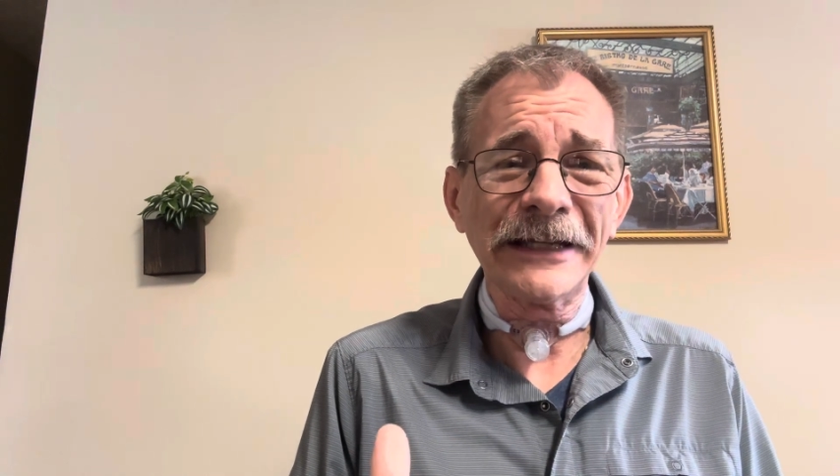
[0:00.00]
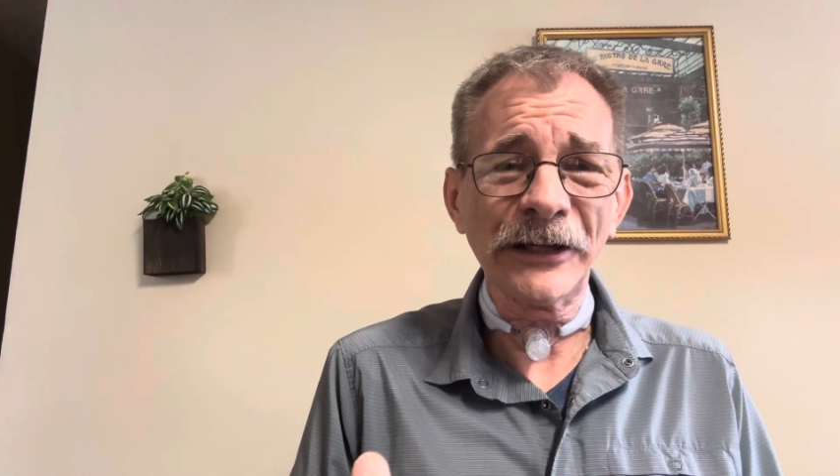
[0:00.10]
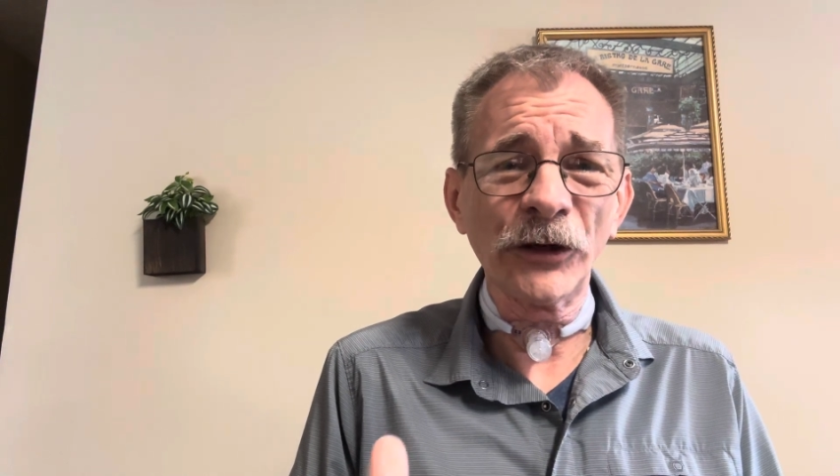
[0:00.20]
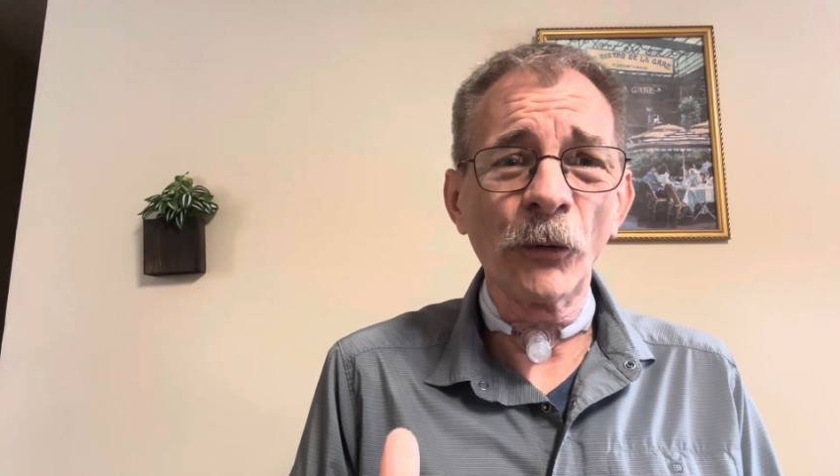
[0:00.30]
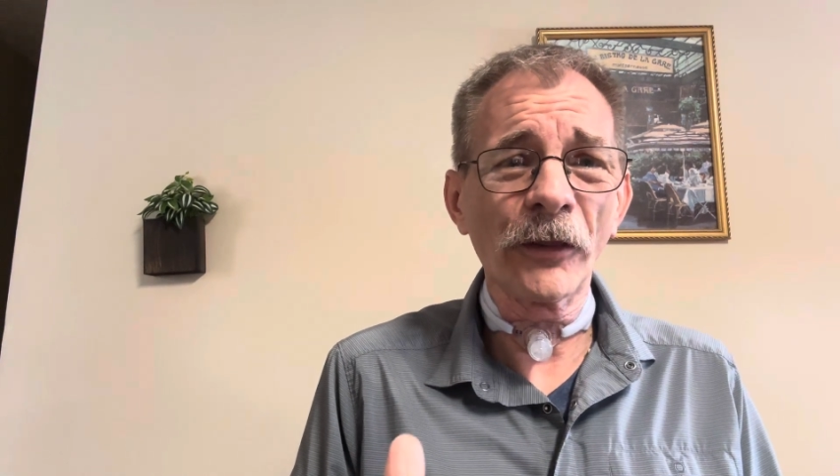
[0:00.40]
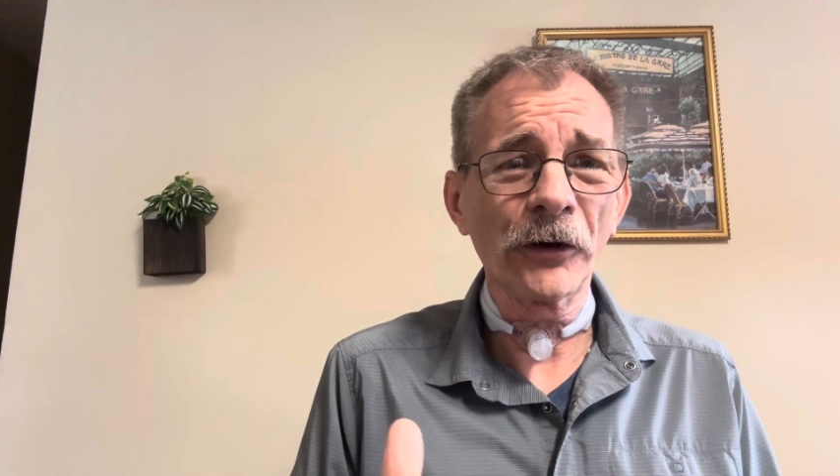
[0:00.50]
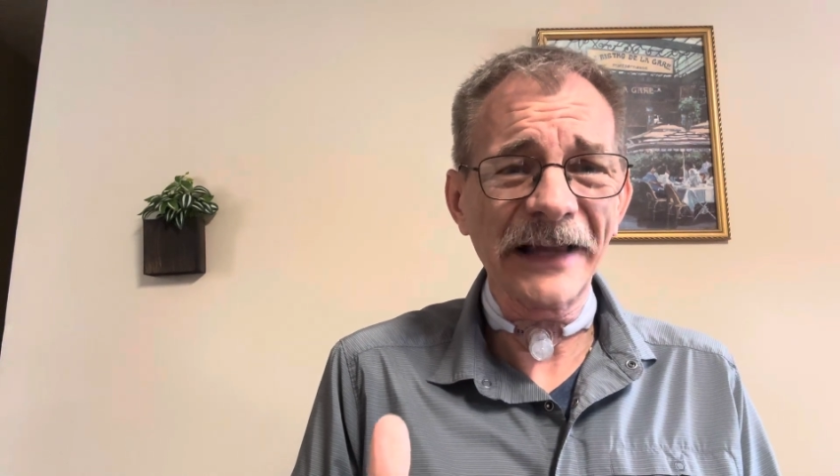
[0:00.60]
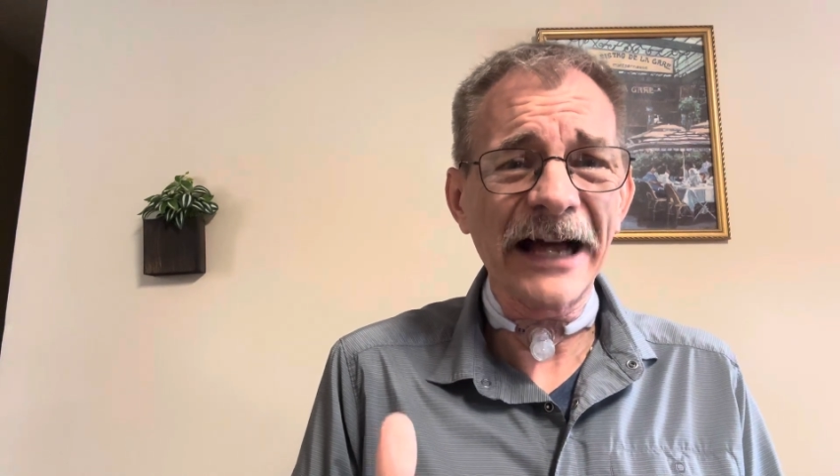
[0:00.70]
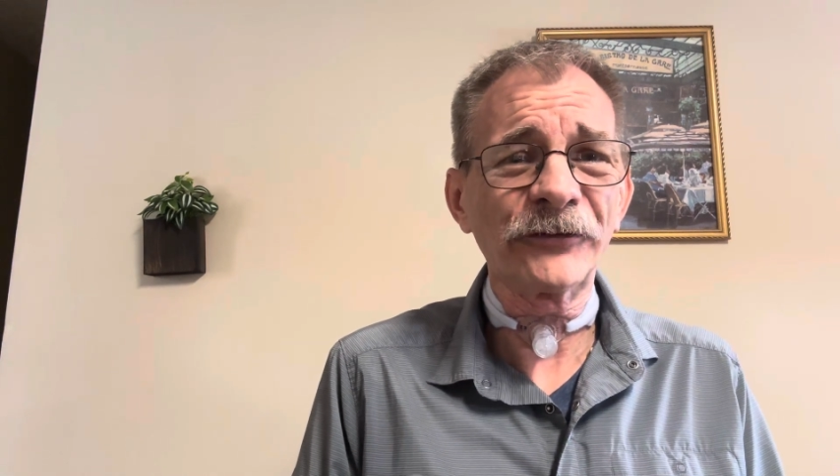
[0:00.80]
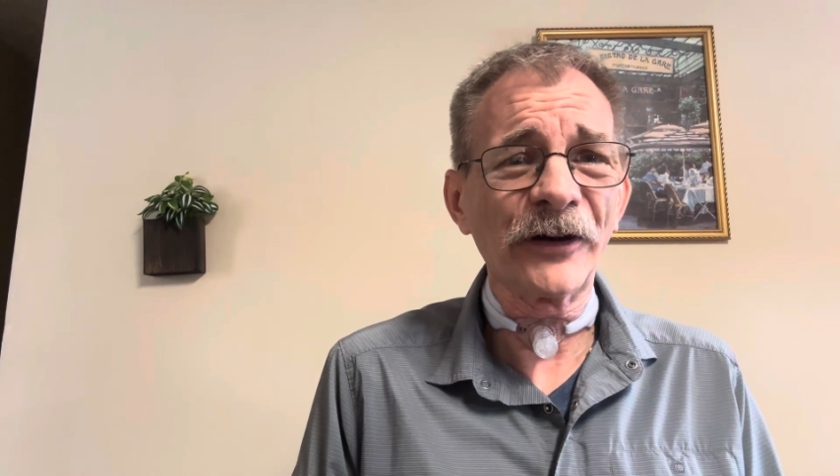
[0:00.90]
didn't know whether to
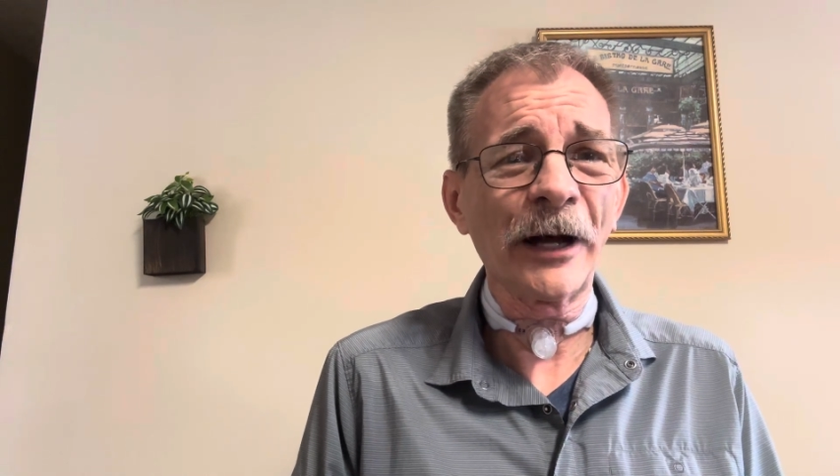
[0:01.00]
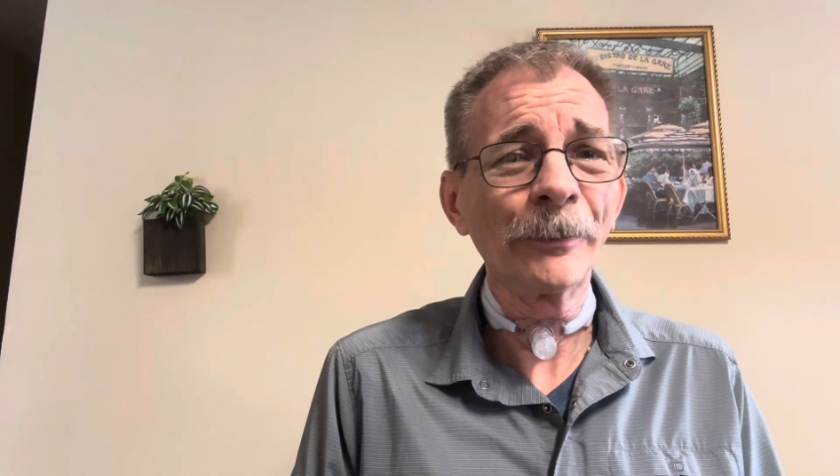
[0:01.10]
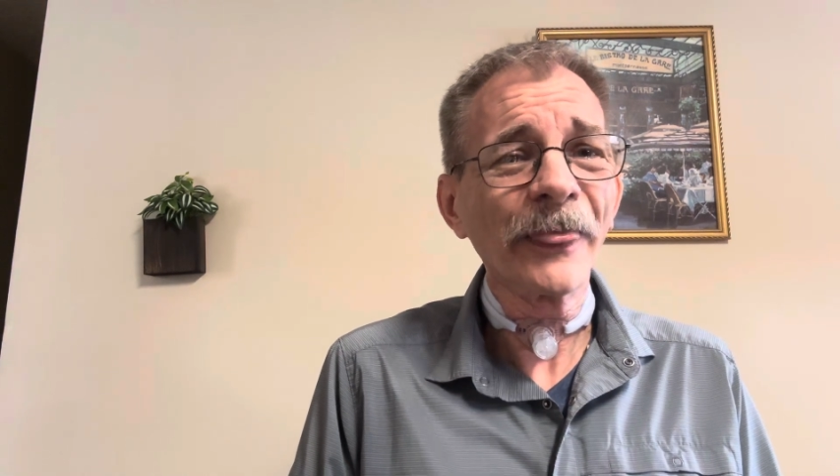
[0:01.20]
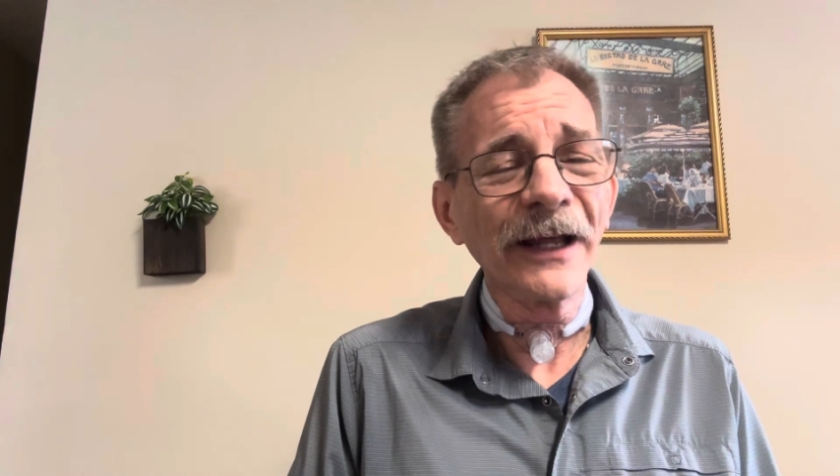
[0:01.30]
laugh or not.